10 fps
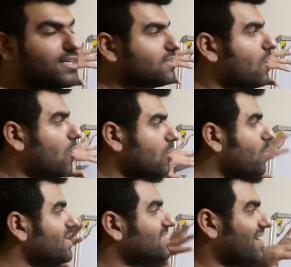it
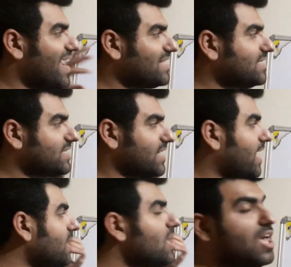always rests
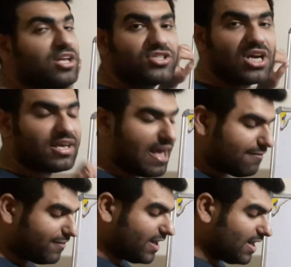in
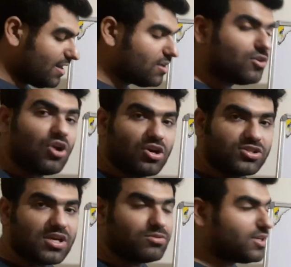geographical
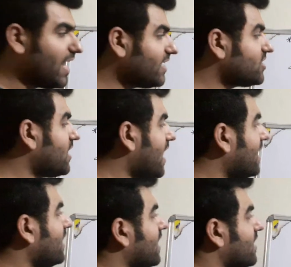north-south direction,
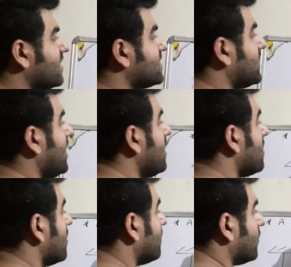and here is the
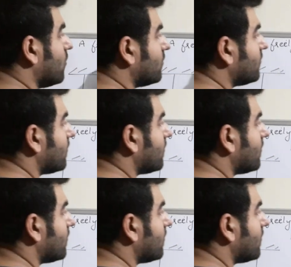proof.